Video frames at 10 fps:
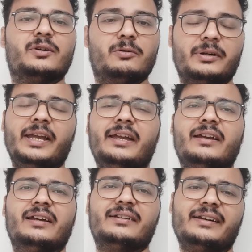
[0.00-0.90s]

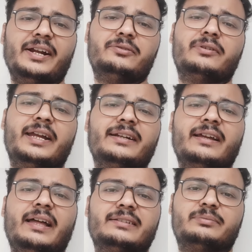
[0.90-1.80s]
Okay, try to get
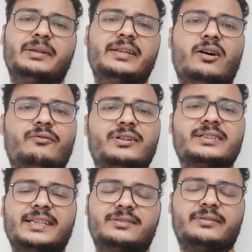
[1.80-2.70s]
as many
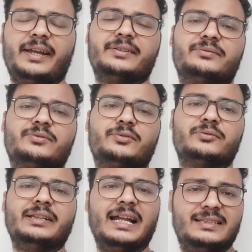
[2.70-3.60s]
offers as you can.
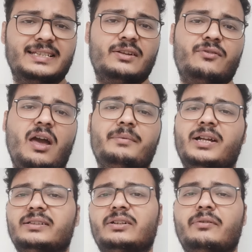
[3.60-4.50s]
So that's it. If you have
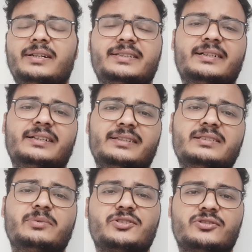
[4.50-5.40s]
any other queries regarding
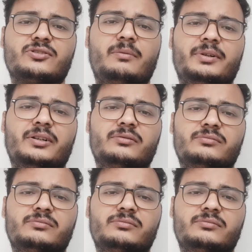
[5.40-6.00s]
this, make sure to comment down.